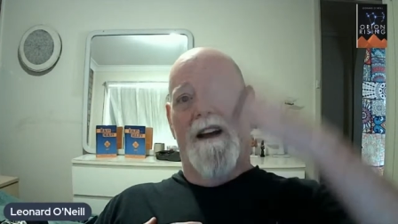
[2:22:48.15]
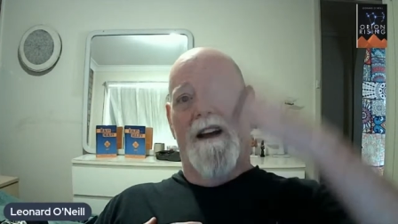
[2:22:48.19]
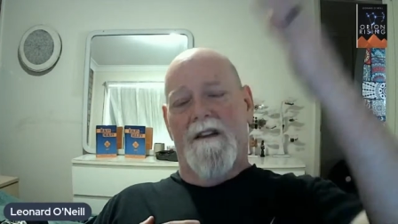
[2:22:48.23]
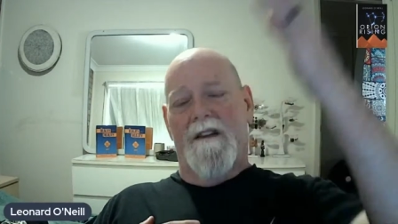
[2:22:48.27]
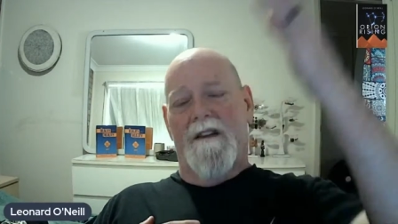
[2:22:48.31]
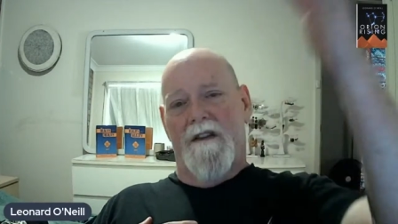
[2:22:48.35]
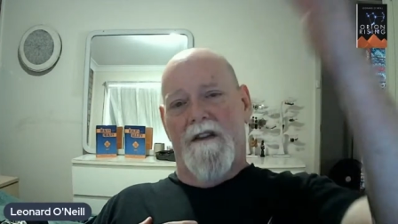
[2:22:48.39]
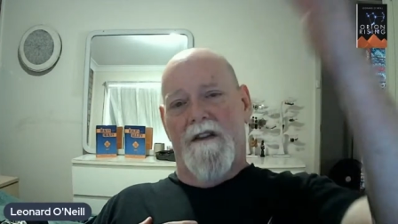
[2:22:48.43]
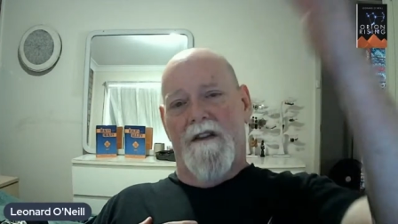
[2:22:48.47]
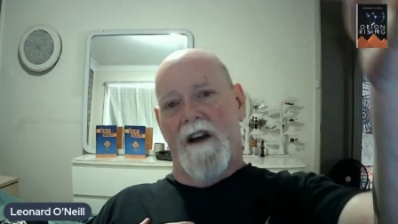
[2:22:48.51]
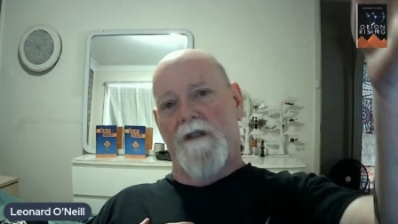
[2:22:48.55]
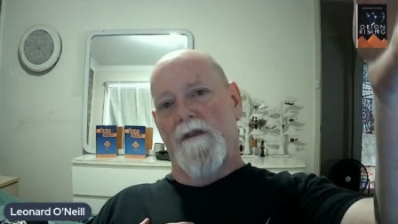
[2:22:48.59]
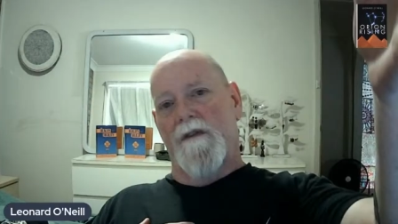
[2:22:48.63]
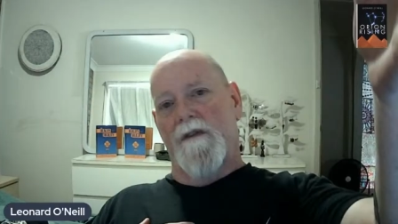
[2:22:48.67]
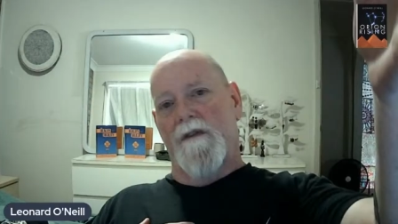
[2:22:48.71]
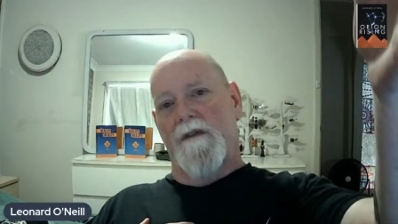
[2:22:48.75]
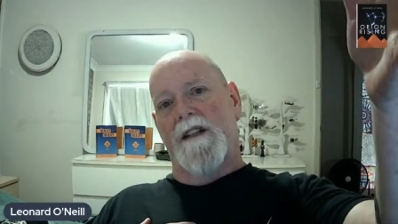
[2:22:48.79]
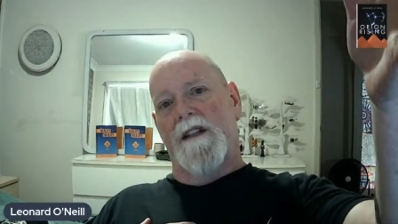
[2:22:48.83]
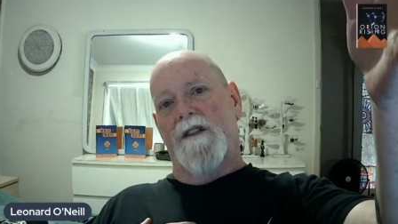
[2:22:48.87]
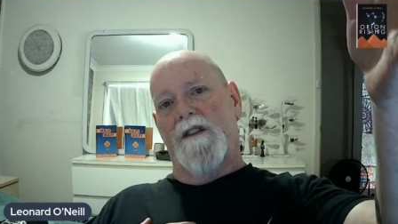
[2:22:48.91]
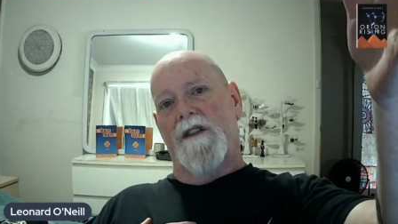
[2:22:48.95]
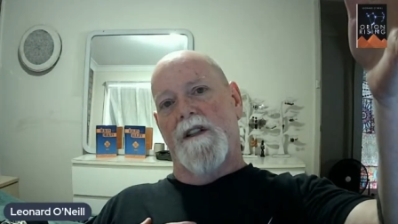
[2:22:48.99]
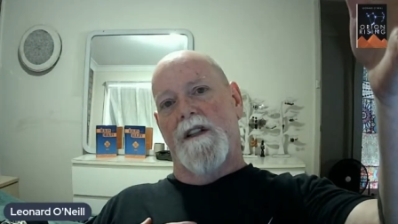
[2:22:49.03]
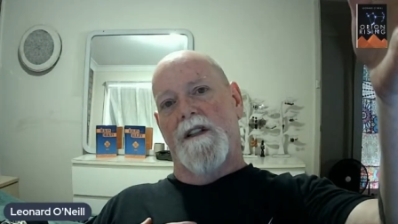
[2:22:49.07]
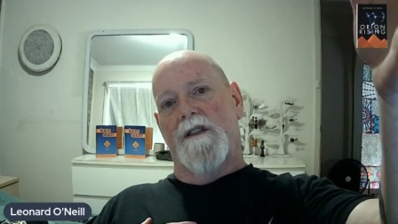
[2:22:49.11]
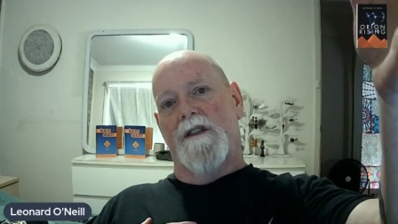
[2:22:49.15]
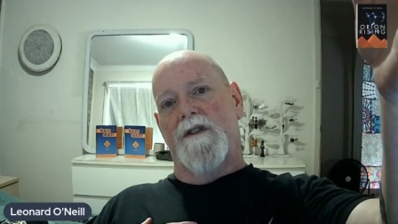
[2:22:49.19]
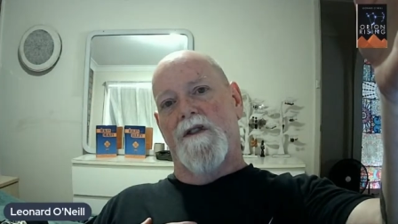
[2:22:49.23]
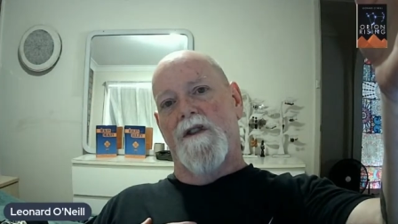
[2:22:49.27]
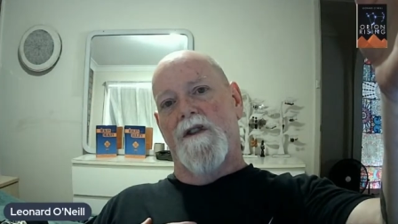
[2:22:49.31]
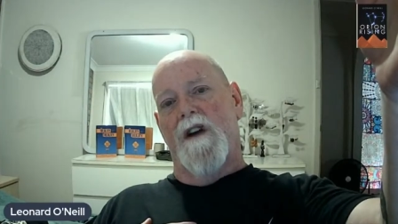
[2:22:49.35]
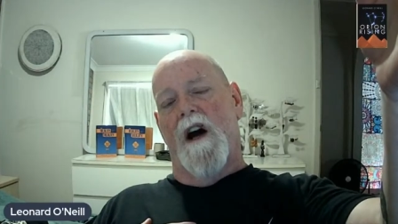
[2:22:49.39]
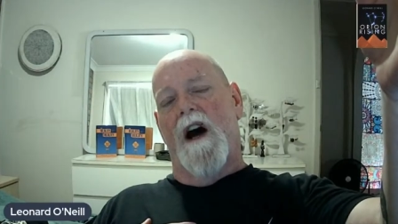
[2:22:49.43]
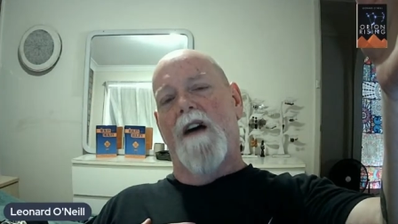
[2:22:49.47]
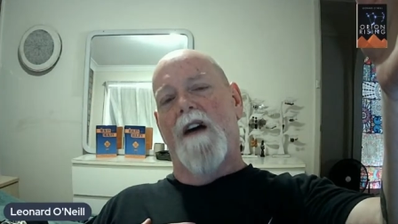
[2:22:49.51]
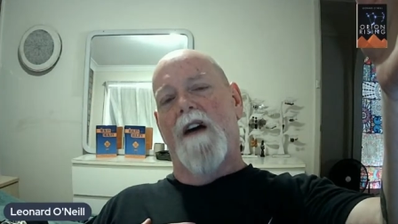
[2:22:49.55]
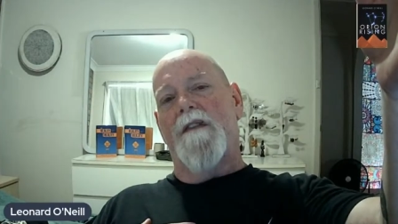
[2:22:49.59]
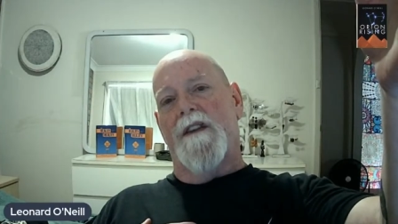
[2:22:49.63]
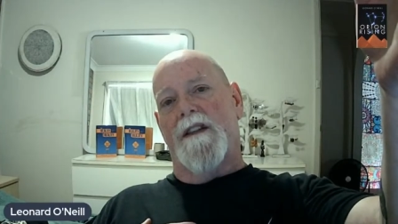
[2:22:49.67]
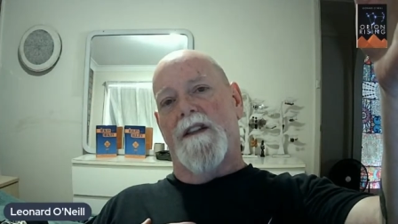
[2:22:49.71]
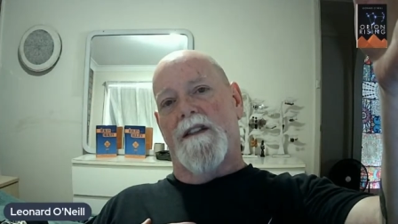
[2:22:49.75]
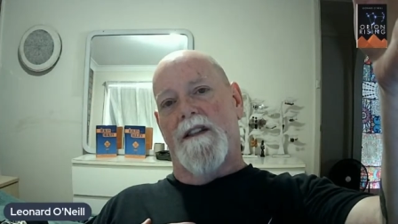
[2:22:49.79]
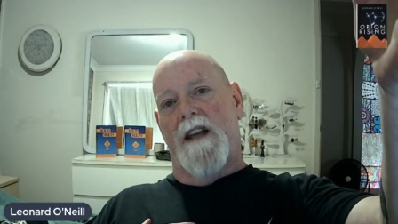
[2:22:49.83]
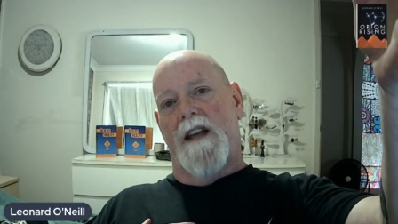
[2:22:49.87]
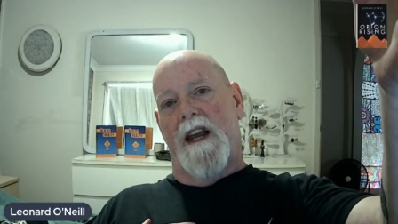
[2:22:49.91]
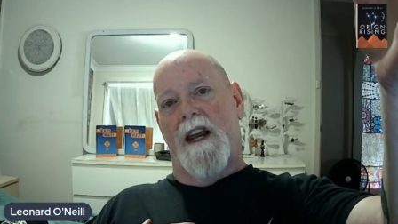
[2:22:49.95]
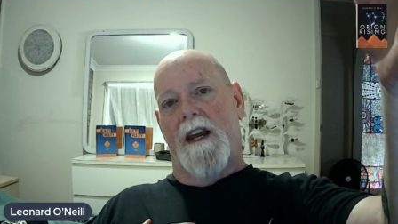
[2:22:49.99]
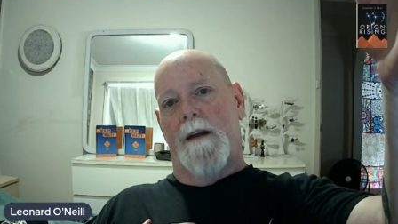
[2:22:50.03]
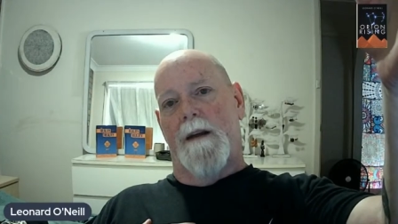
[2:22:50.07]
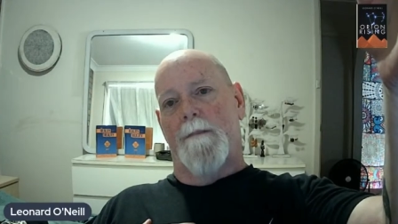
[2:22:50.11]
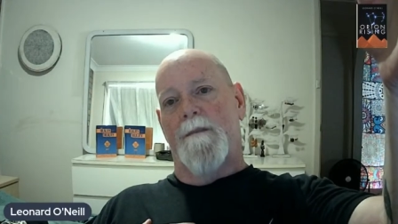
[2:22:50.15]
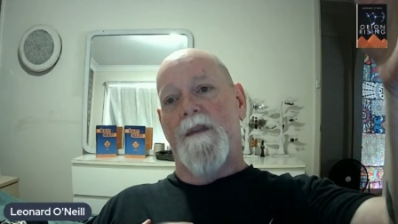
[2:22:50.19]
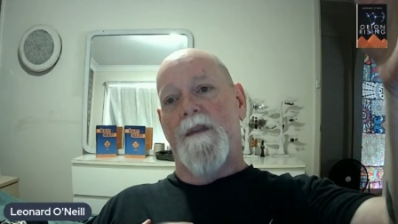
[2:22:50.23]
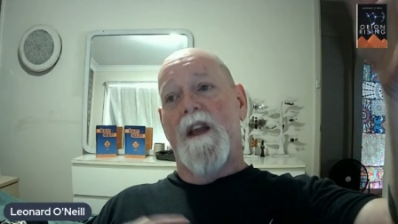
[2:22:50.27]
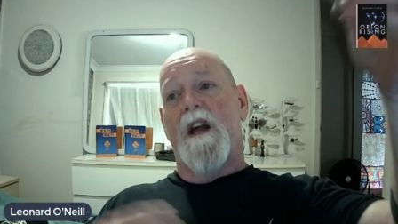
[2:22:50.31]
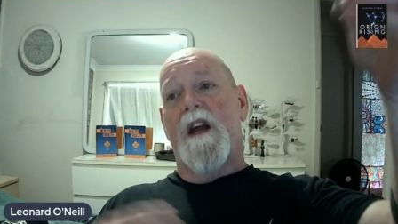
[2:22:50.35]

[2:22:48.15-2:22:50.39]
Their religion is not the same.